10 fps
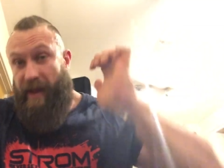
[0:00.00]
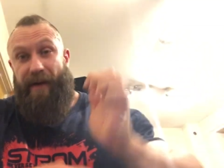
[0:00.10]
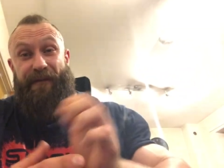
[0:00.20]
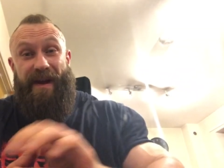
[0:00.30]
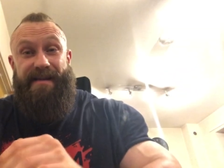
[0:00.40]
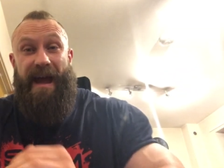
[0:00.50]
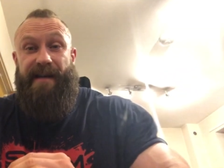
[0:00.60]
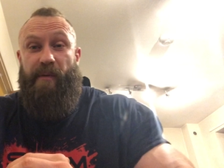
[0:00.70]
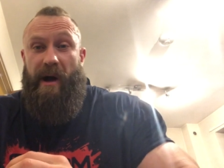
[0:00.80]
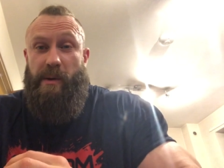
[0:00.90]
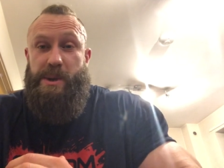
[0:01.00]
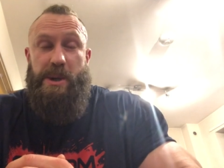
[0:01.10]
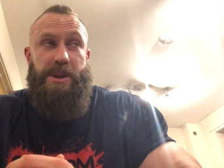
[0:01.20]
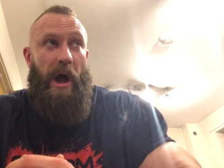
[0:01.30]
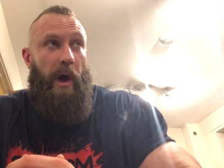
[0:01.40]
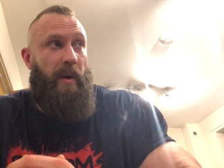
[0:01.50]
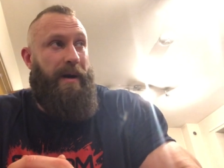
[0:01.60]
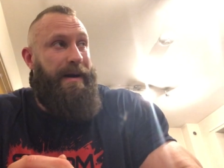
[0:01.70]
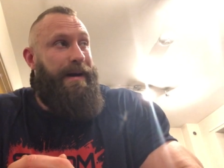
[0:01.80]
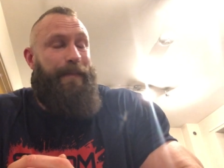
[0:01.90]
The Fitex Welsh show.
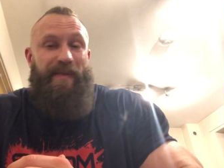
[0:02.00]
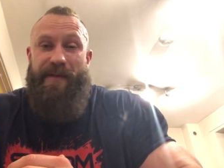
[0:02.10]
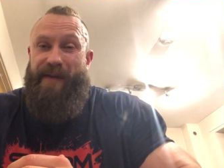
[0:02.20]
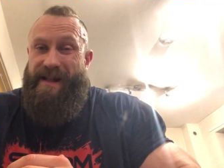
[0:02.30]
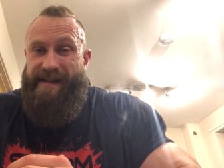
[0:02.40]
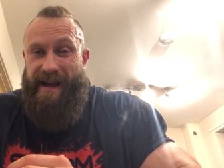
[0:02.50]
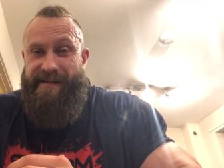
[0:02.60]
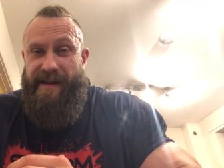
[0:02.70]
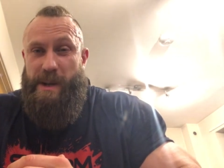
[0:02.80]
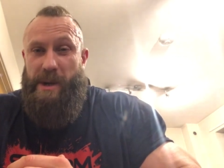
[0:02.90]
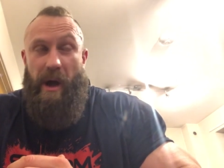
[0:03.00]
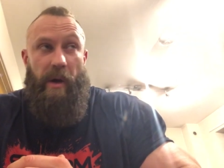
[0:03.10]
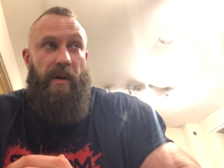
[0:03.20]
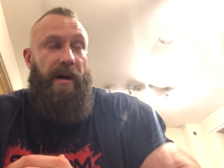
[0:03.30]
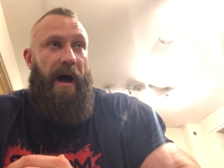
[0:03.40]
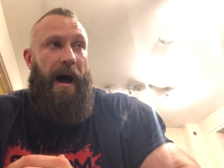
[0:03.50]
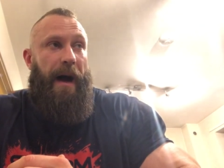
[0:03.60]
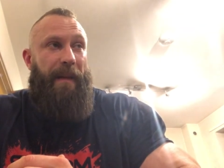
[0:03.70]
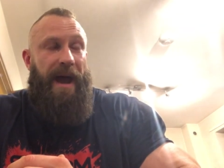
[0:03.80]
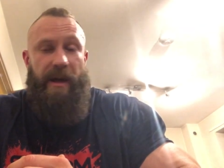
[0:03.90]
Fantastic show.
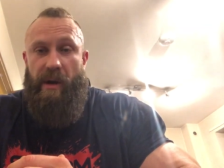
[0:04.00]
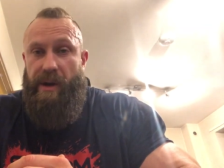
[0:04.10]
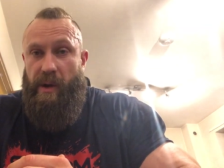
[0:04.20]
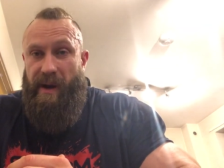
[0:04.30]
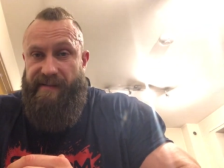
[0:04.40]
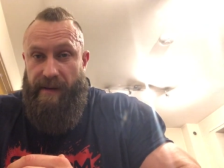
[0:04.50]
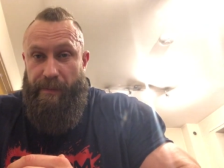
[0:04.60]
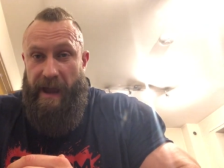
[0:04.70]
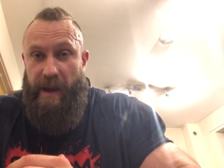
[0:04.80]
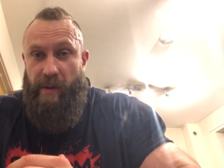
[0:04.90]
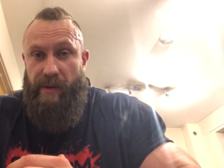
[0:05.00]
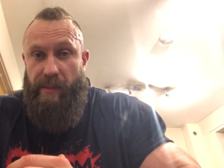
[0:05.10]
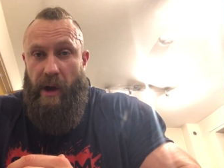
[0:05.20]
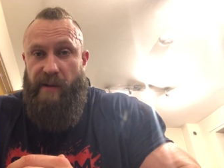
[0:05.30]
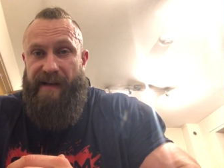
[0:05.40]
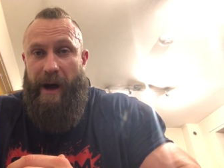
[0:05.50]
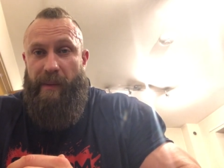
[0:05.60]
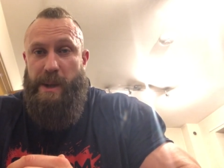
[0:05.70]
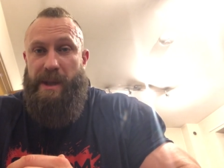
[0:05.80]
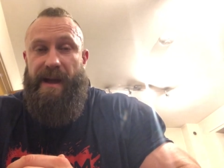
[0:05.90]
Um, anyone who has competed with them knows how
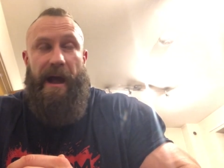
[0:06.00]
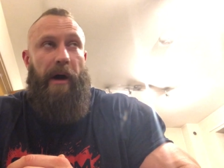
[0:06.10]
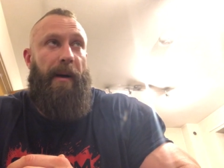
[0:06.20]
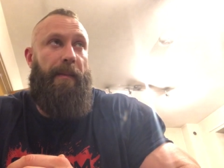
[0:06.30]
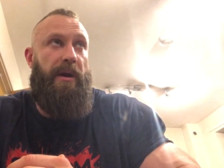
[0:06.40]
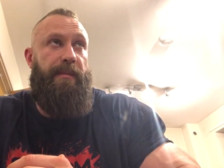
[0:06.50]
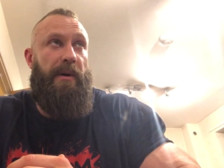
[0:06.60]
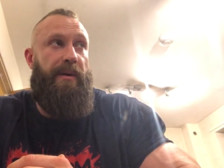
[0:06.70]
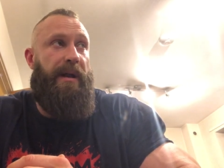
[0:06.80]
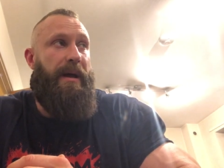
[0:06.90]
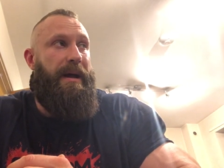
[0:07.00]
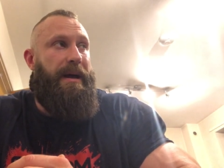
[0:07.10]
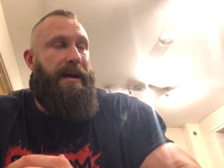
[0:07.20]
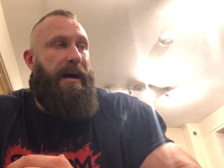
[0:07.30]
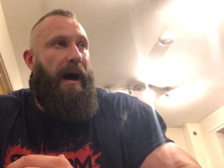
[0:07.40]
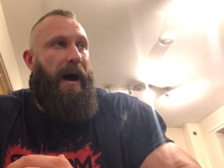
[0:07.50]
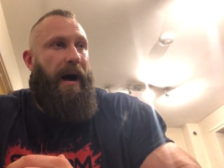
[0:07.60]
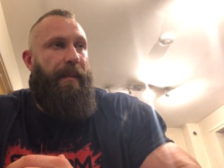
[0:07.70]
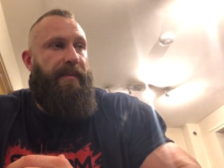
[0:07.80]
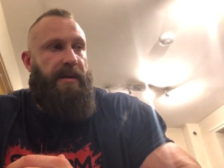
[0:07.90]
much they care about bodybuilding.
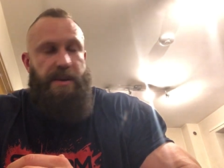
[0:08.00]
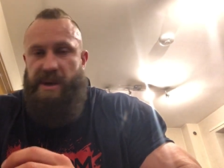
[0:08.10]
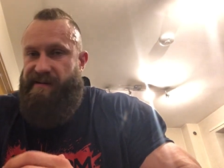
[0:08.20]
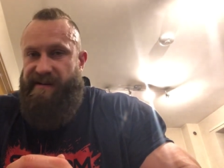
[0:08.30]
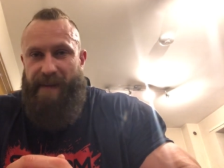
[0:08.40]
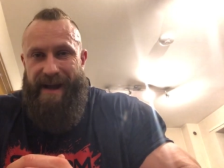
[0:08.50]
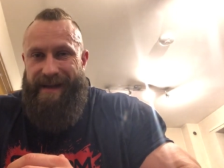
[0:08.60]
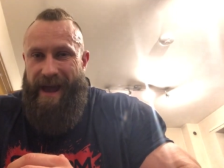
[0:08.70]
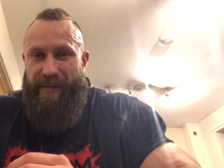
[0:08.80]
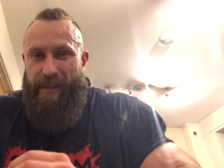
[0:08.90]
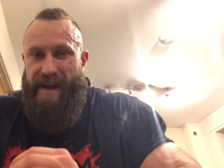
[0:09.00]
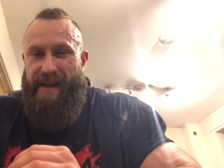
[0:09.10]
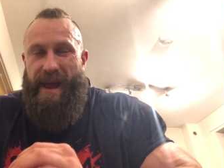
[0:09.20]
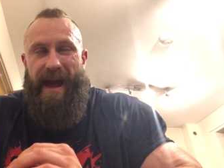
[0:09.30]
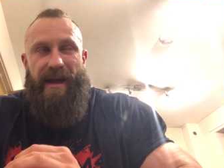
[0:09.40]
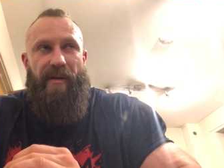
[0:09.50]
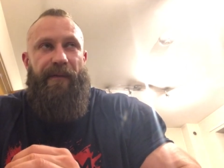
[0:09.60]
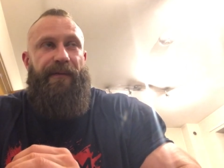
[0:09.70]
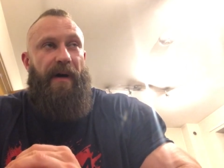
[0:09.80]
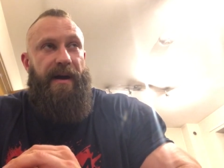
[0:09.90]
Um, just a spectator for me today.
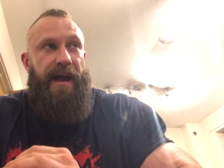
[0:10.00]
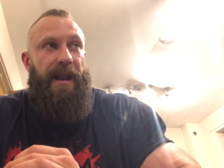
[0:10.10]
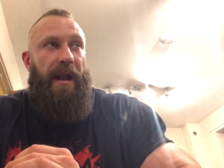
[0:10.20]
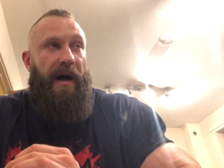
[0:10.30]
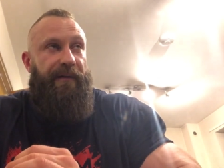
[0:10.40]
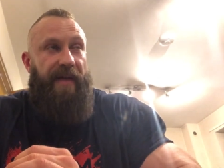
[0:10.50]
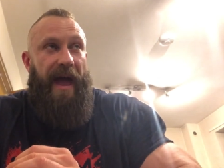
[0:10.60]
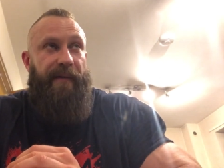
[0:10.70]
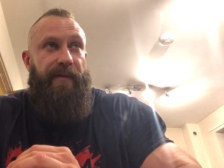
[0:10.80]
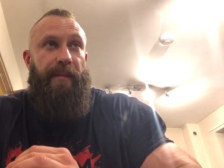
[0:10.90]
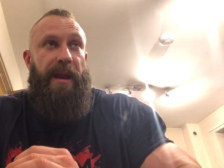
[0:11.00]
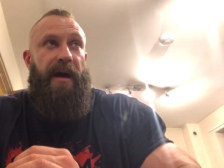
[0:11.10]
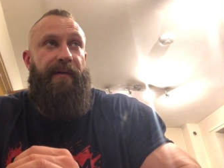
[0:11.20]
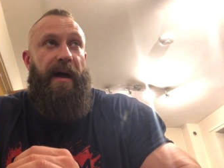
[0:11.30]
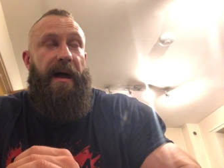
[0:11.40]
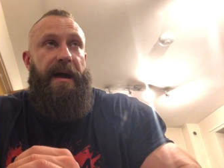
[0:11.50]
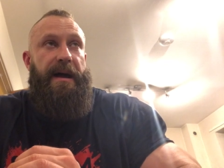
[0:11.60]
Fucking loved every minute of it.